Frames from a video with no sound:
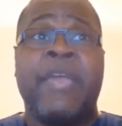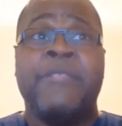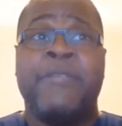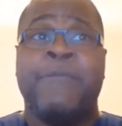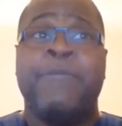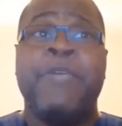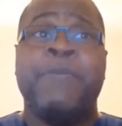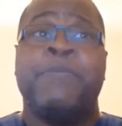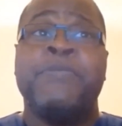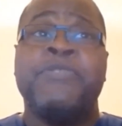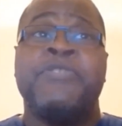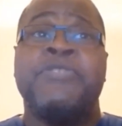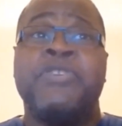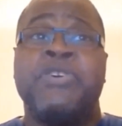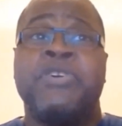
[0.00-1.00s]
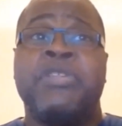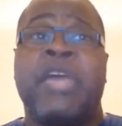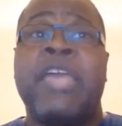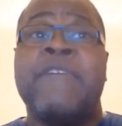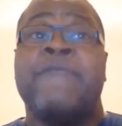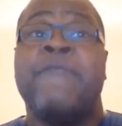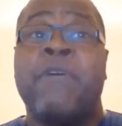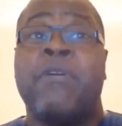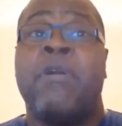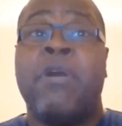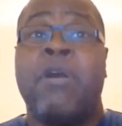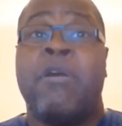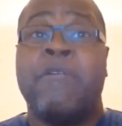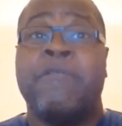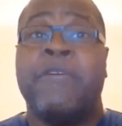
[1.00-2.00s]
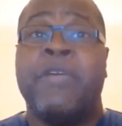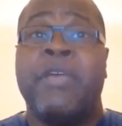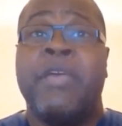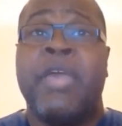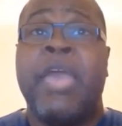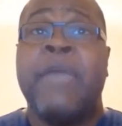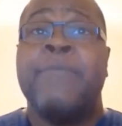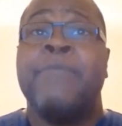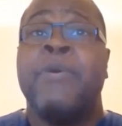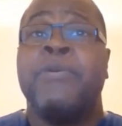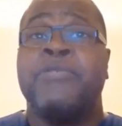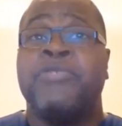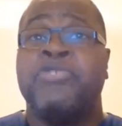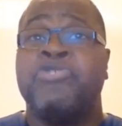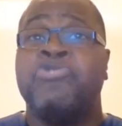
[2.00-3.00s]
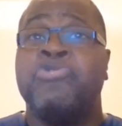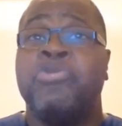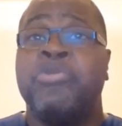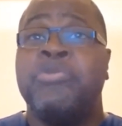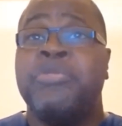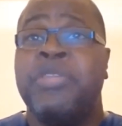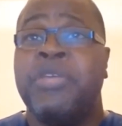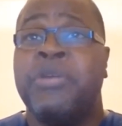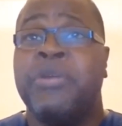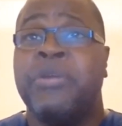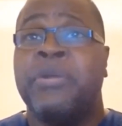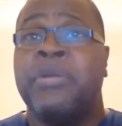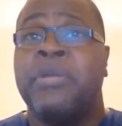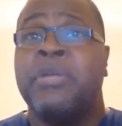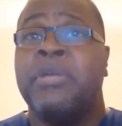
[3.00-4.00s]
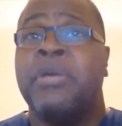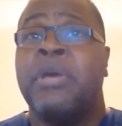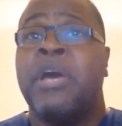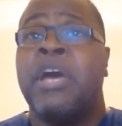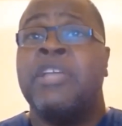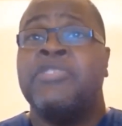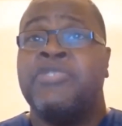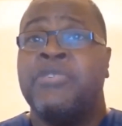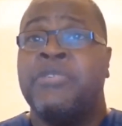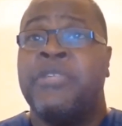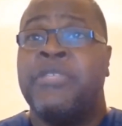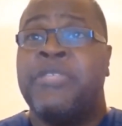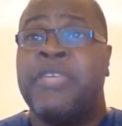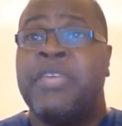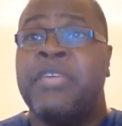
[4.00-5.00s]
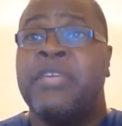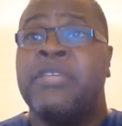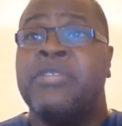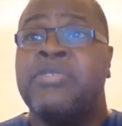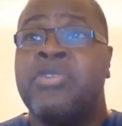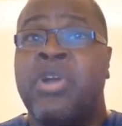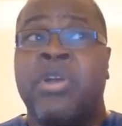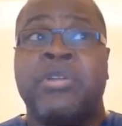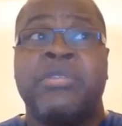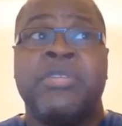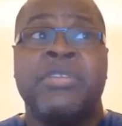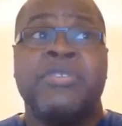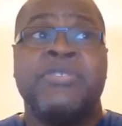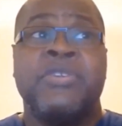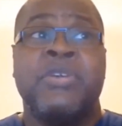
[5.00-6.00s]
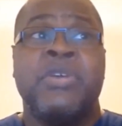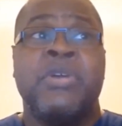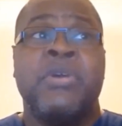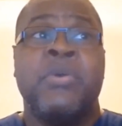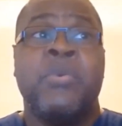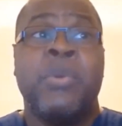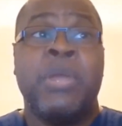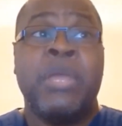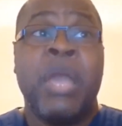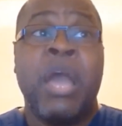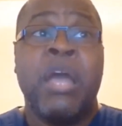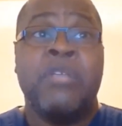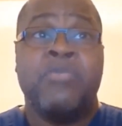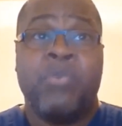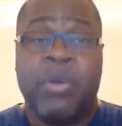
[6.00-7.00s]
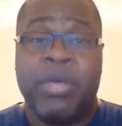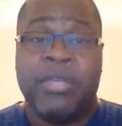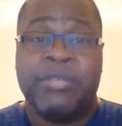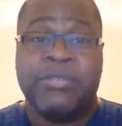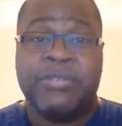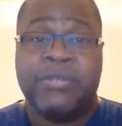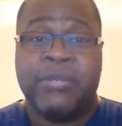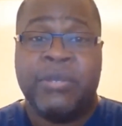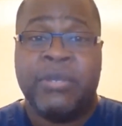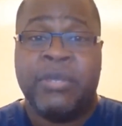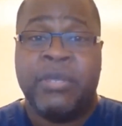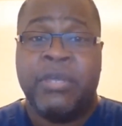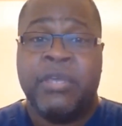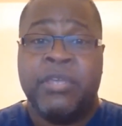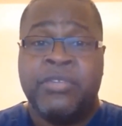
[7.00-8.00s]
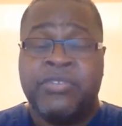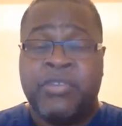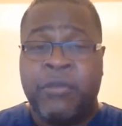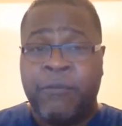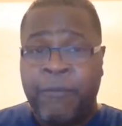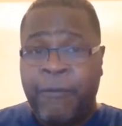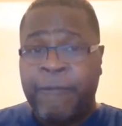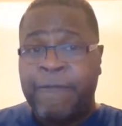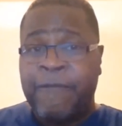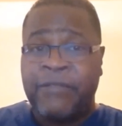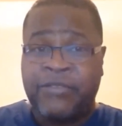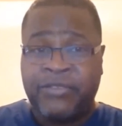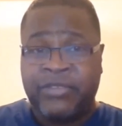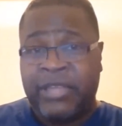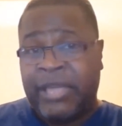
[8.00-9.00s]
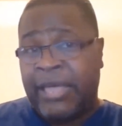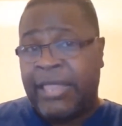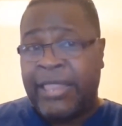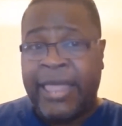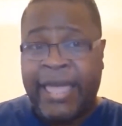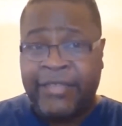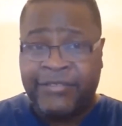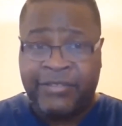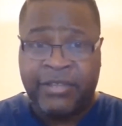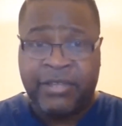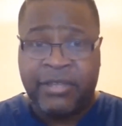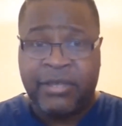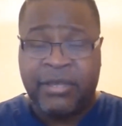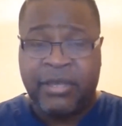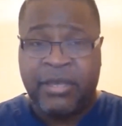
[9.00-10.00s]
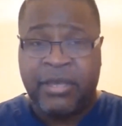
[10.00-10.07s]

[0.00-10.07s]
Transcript: And the people stood afar off, and Moses drew near unto the thick darkness where God was. So this is a classic